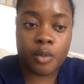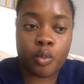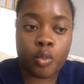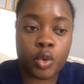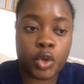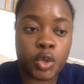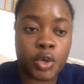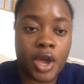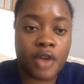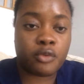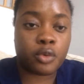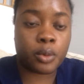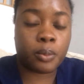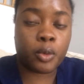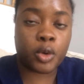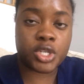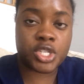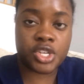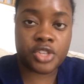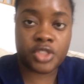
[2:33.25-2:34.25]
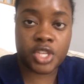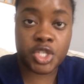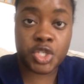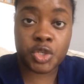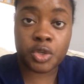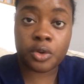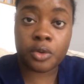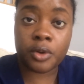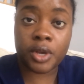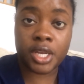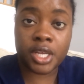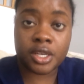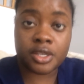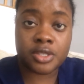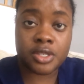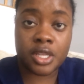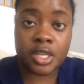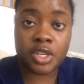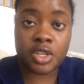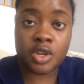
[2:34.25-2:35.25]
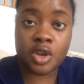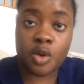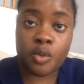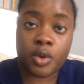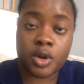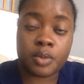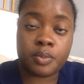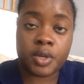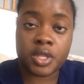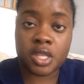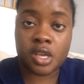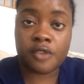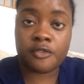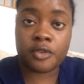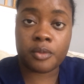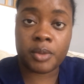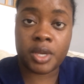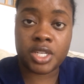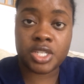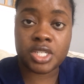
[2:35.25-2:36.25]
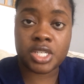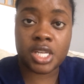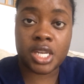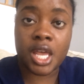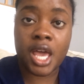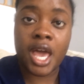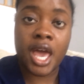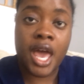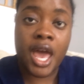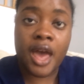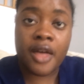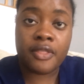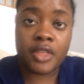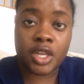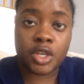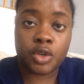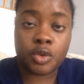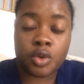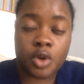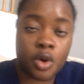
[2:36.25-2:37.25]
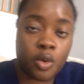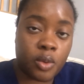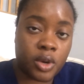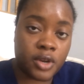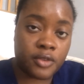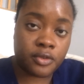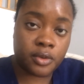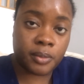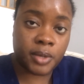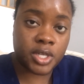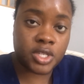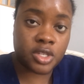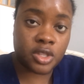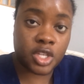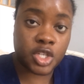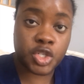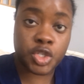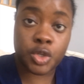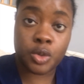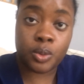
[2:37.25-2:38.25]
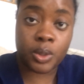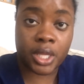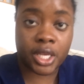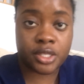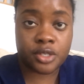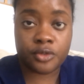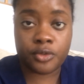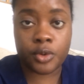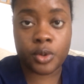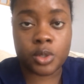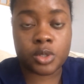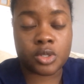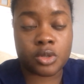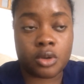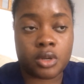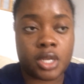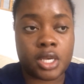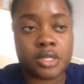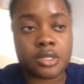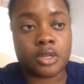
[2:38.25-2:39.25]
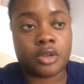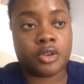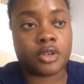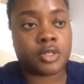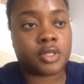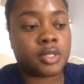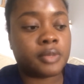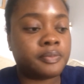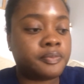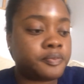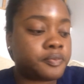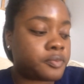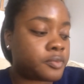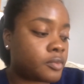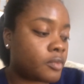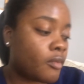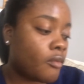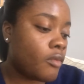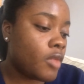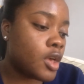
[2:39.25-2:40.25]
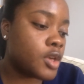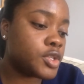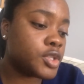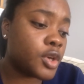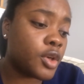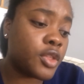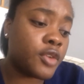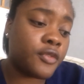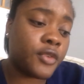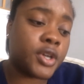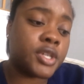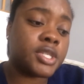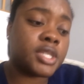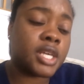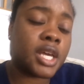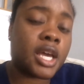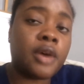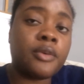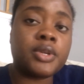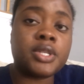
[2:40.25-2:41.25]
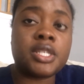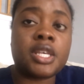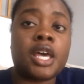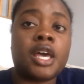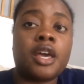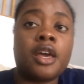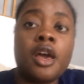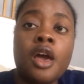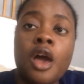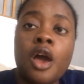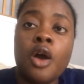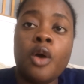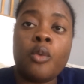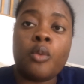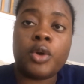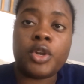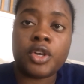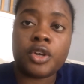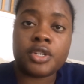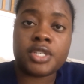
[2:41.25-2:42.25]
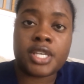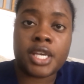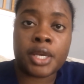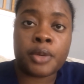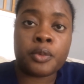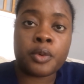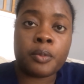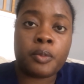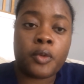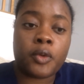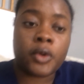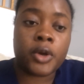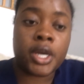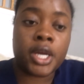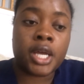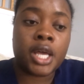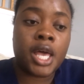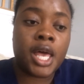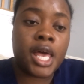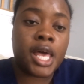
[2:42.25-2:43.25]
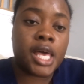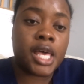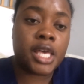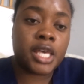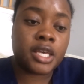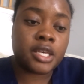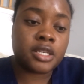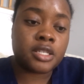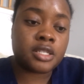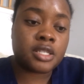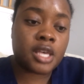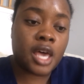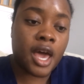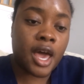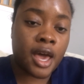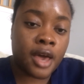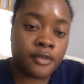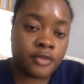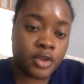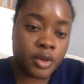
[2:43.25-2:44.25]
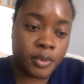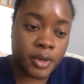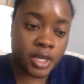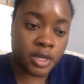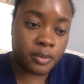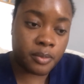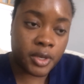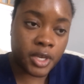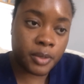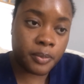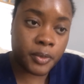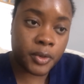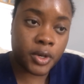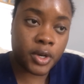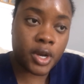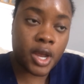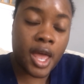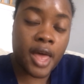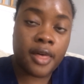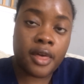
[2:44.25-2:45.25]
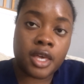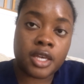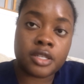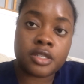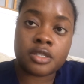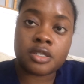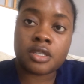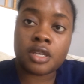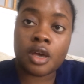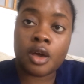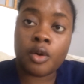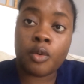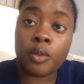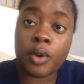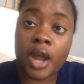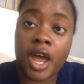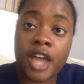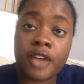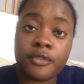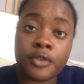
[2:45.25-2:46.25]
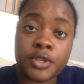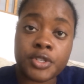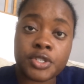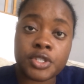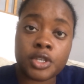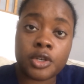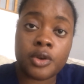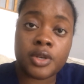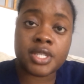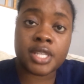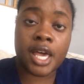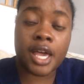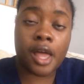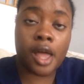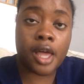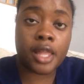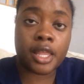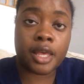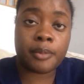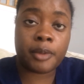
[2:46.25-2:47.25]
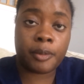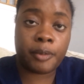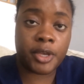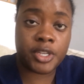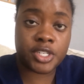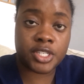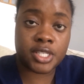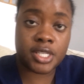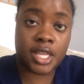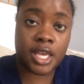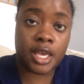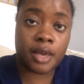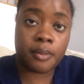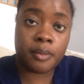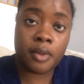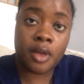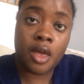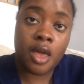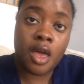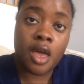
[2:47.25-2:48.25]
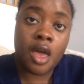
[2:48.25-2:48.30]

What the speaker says: when you have a report sheet that you created, because then you know where to put the information and then you know what information that you would like to focus on as a nurse. So the first thing I would say when you're taking report is have your pen and paper, and what I first do is I highlight my patient's name,